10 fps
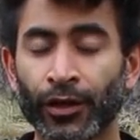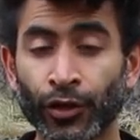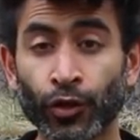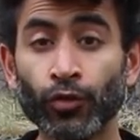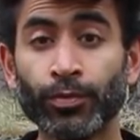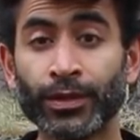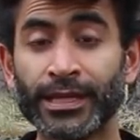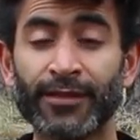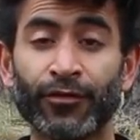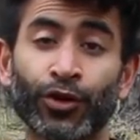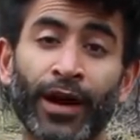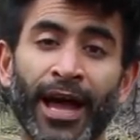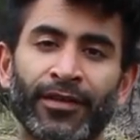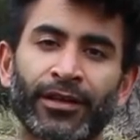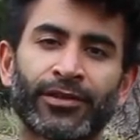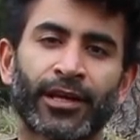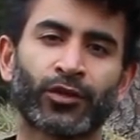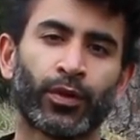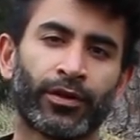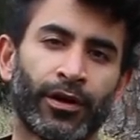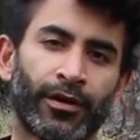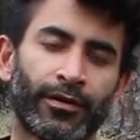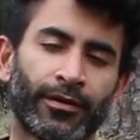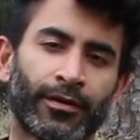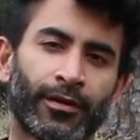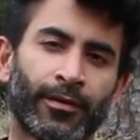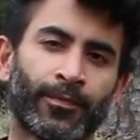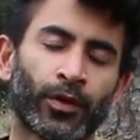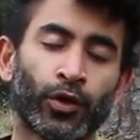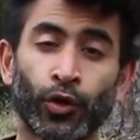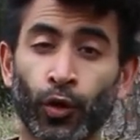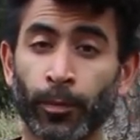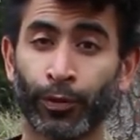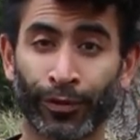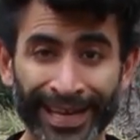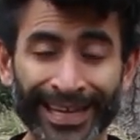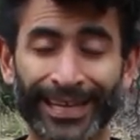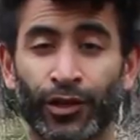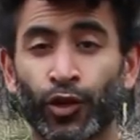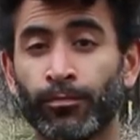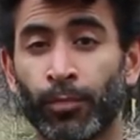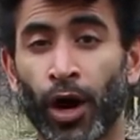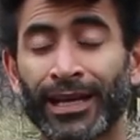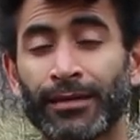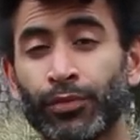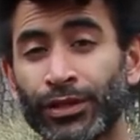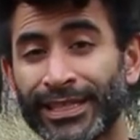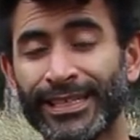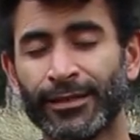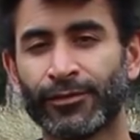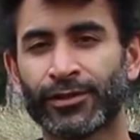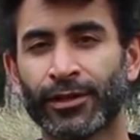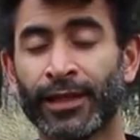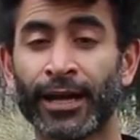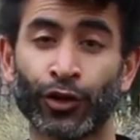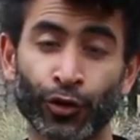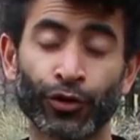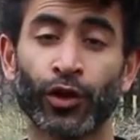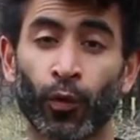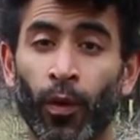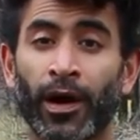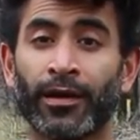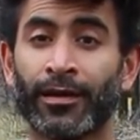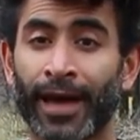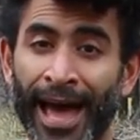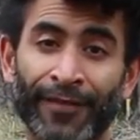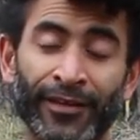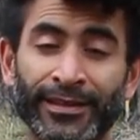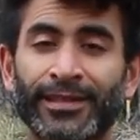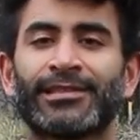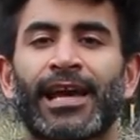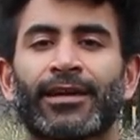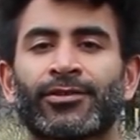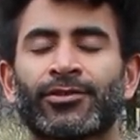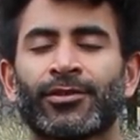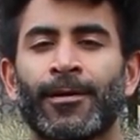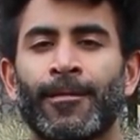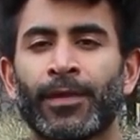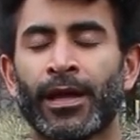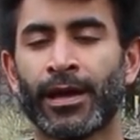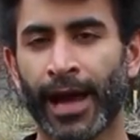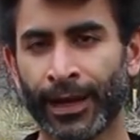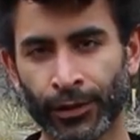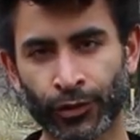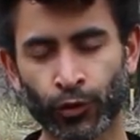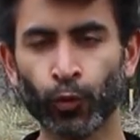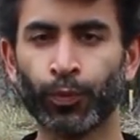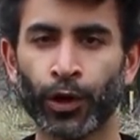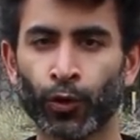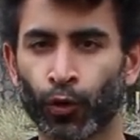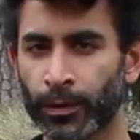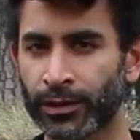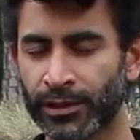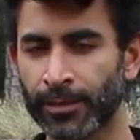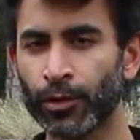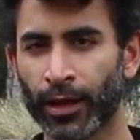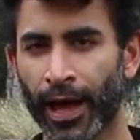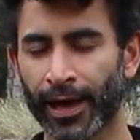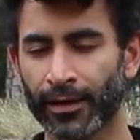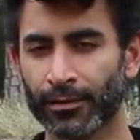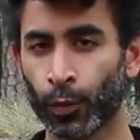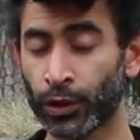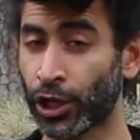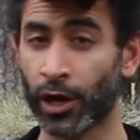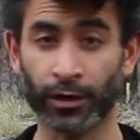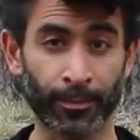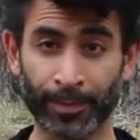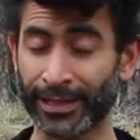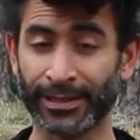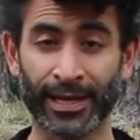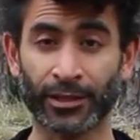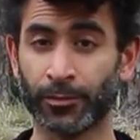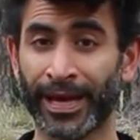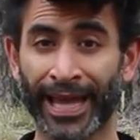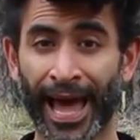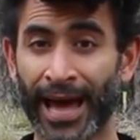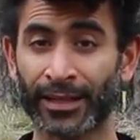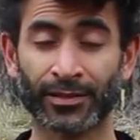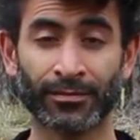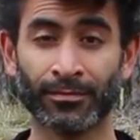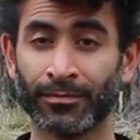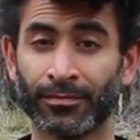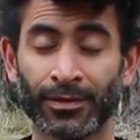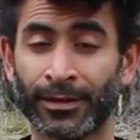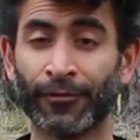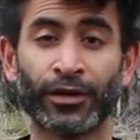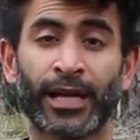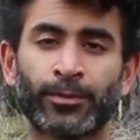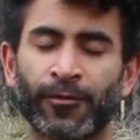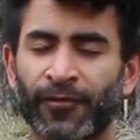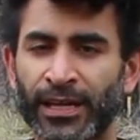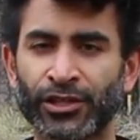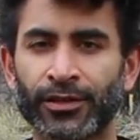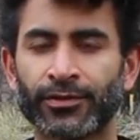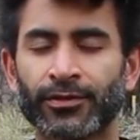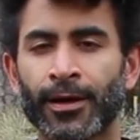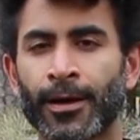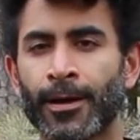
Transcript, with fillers: you believe you're having sex with her. Your brain, your body believes that you're the one having the sex. And the supranormal stimuli, which are the big tits, big ass, different types of fetishes,